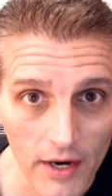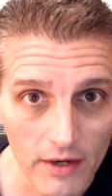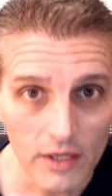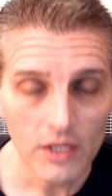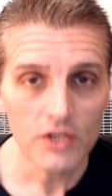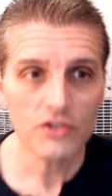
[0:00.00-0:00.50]

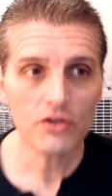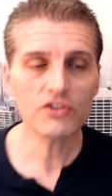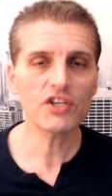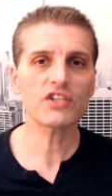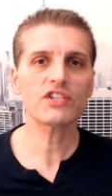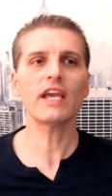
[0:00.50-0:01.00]
So just
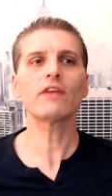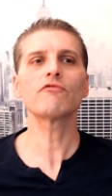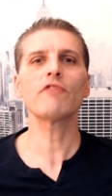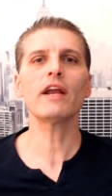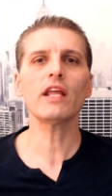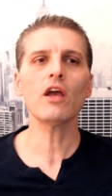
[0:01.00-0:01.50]
get
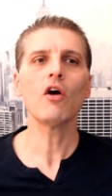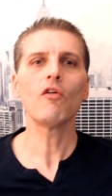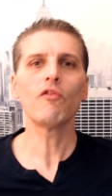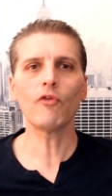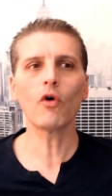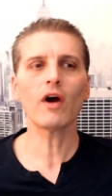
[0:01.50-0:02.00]
ready
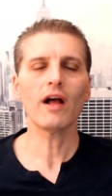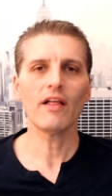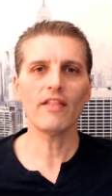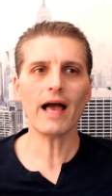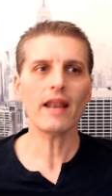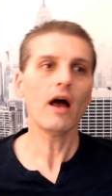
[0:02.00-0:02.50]
for
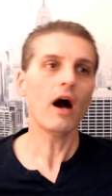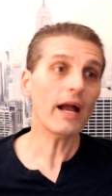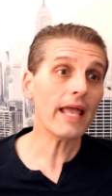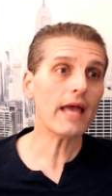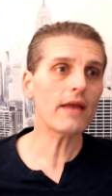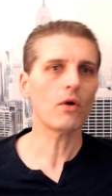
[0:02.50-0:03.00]
that.
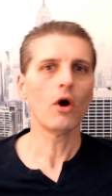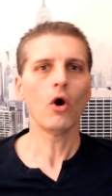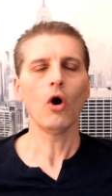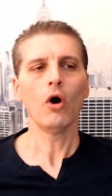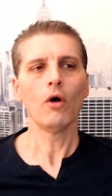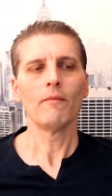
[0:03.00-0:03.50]
Again,
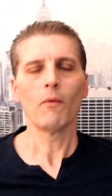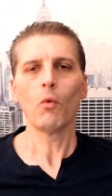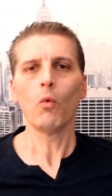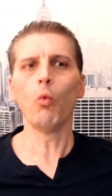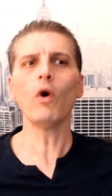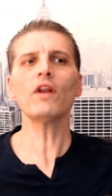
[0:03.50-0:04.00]

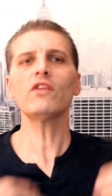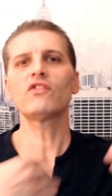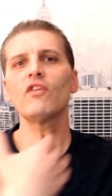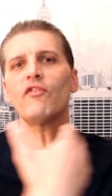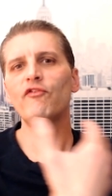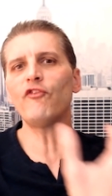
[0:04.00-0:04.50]
what is the
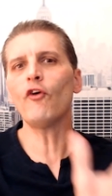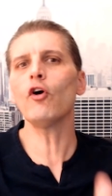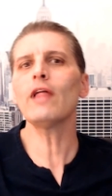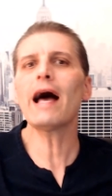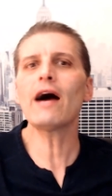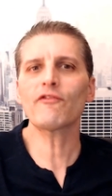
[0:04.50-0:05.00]

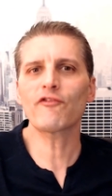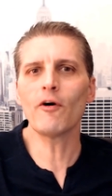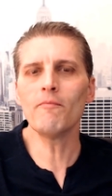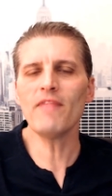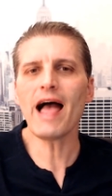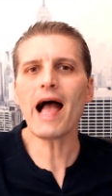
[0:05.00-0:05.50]
fallout from
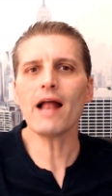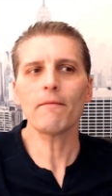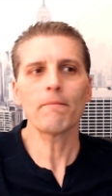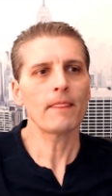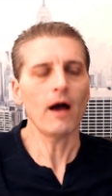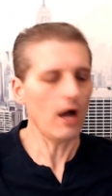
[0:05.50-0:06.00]
that?
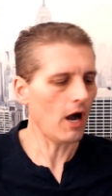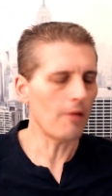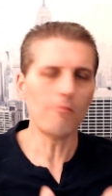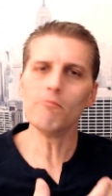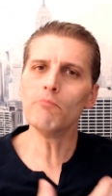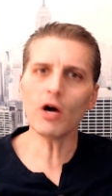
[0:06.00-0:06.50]
A
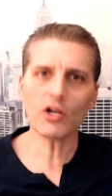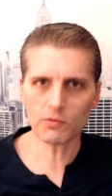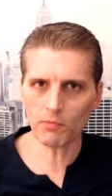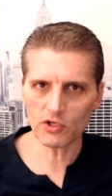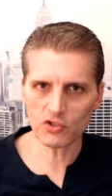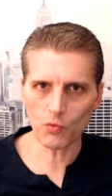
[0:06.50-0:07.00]
much,
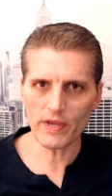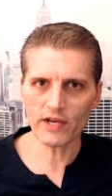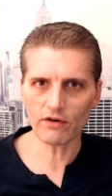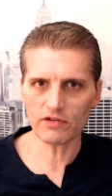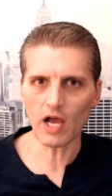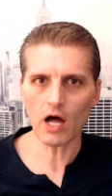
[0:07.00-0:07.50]
much weaker
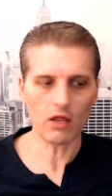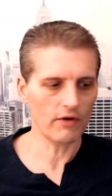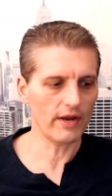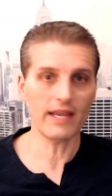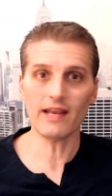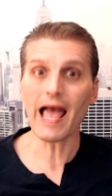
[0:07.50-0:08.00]
dollar
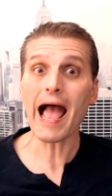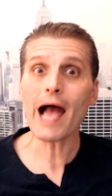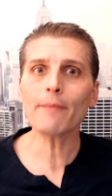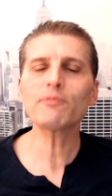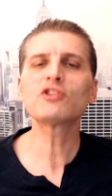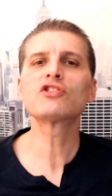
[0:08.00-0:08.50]
in
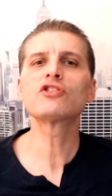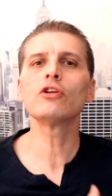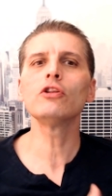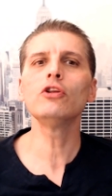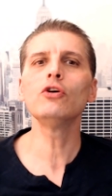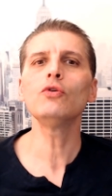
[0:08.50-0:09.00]

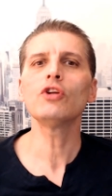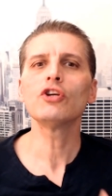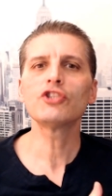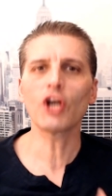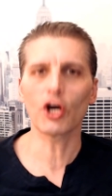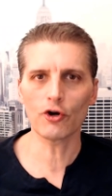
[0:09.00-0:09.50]
absolute
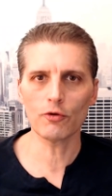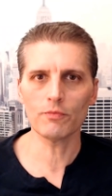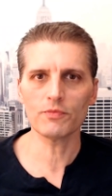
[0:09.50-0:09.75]
terms.